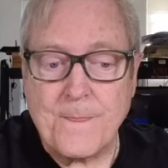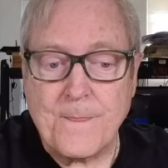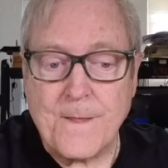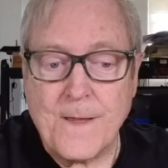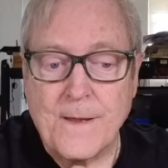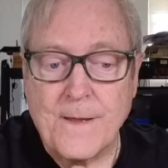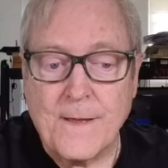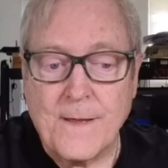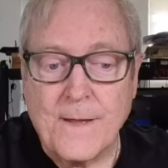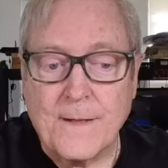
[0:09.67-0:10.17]

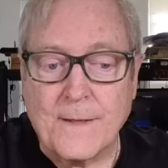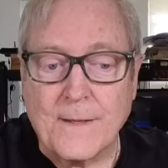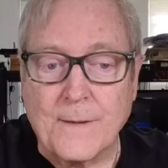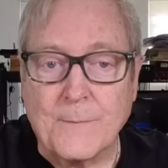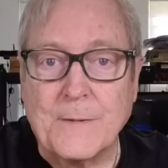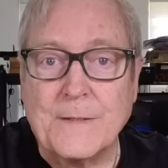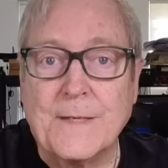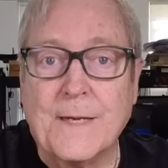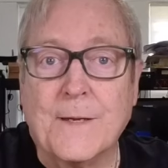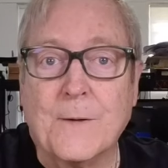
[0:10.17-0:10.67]
let
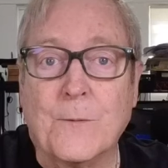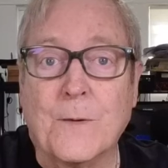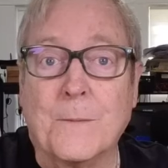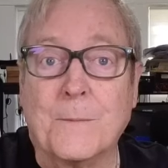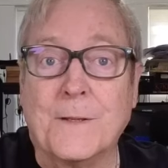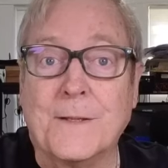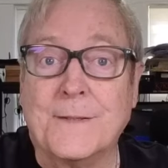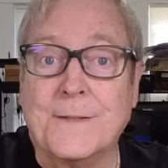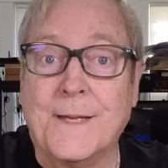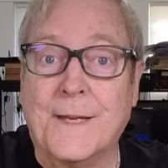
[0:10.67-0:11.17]
me tell you what I'm
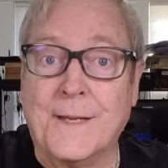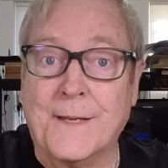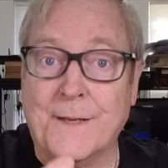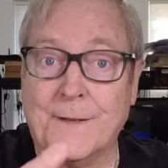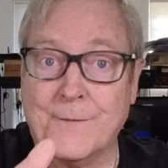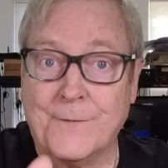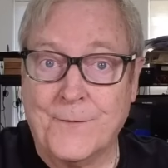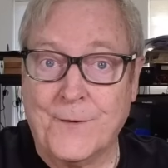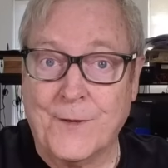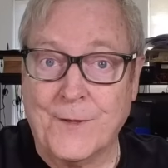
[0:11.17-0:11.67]
going to tell you
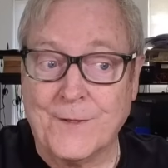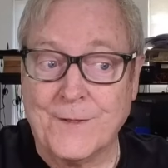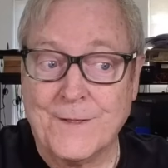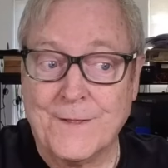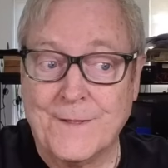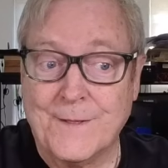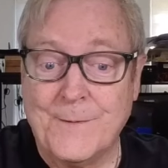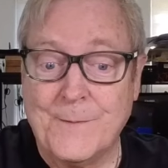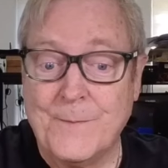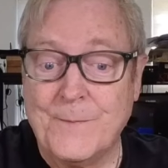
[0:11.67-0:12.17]

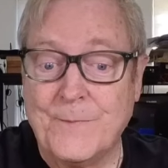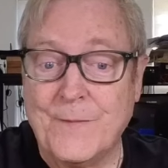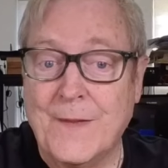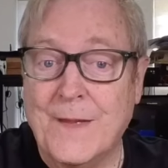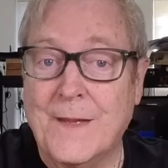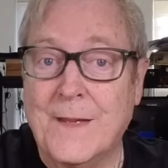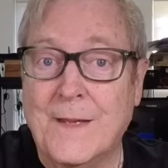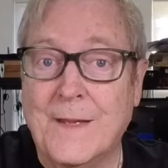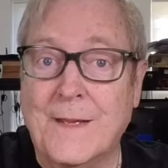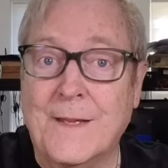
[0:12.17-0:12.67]
first.
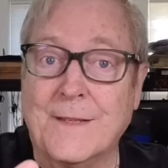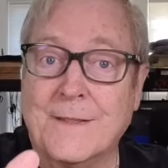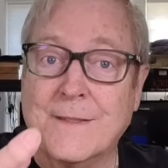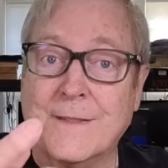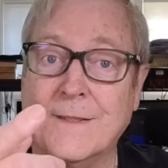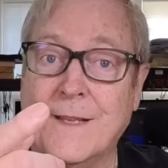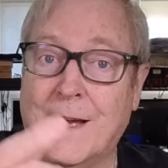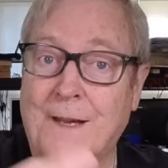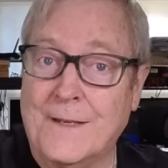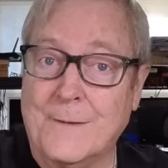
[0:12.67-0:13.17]
It's
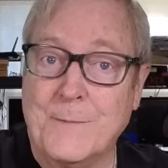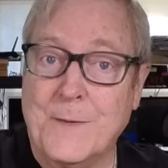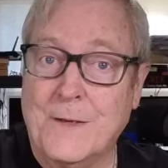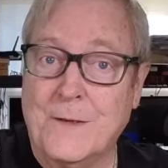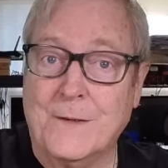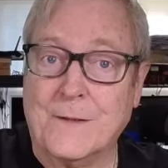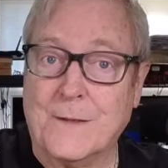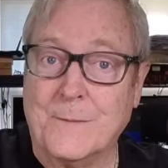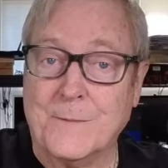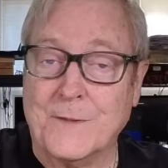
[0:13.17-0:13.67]
not a
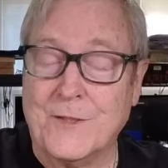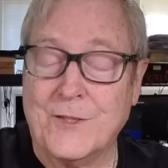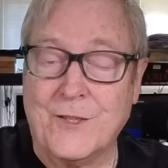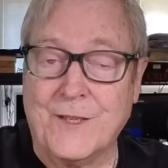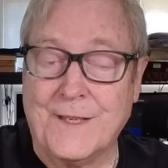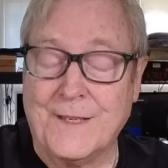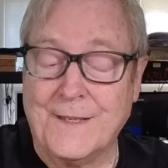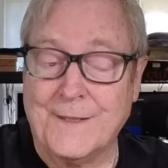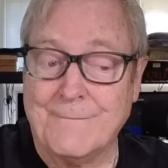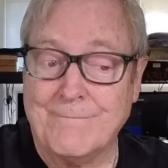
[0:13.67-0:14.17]
miracle
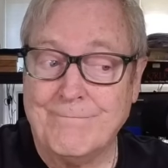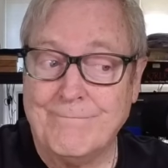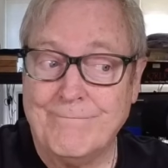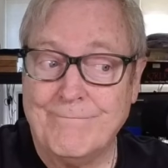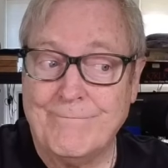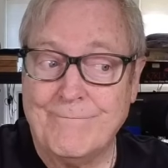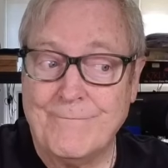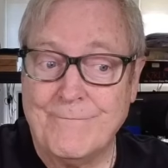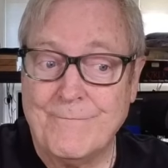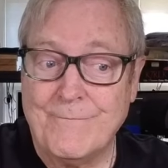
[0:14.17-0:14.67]
machine.
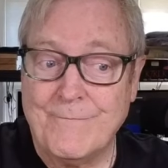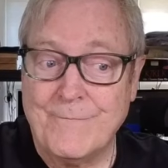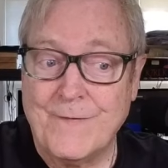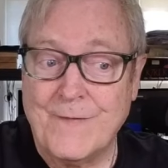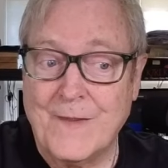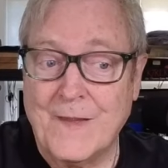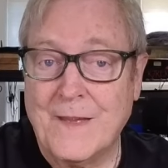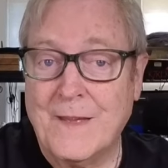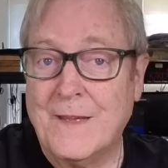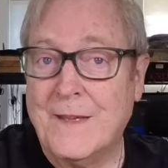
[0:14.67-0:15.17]

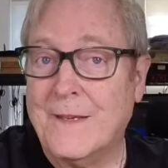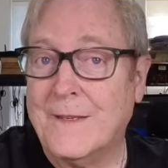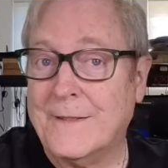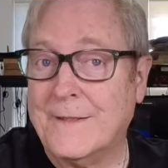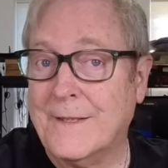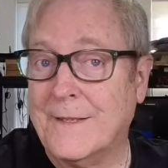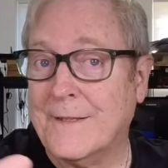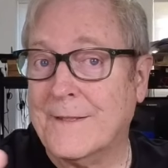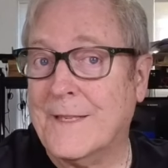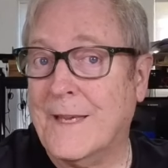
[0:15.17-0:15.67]
It
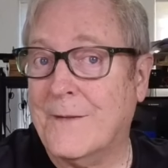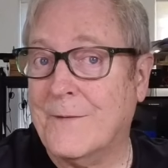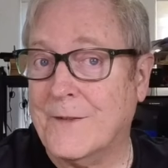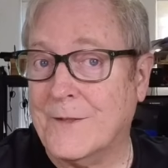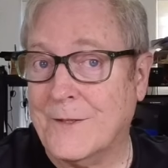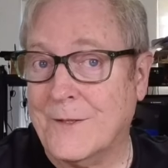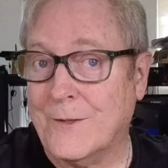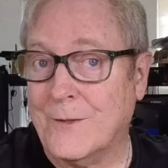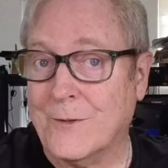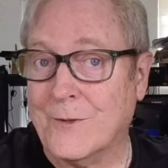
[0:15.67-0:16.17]
does have
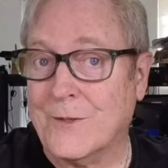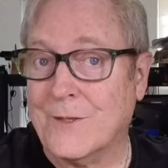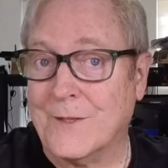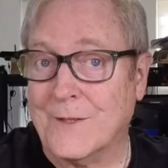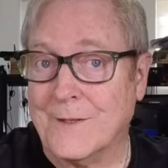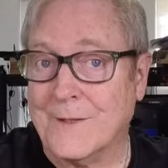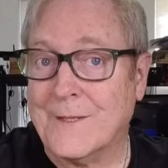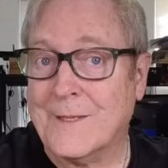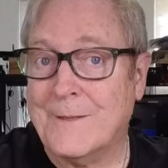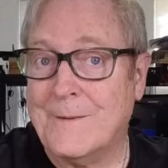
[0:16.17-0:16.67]
its
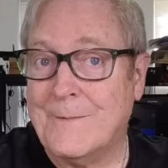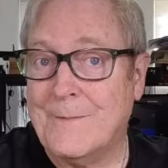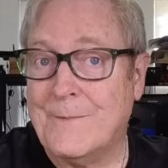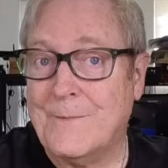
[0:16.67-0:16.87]
uses.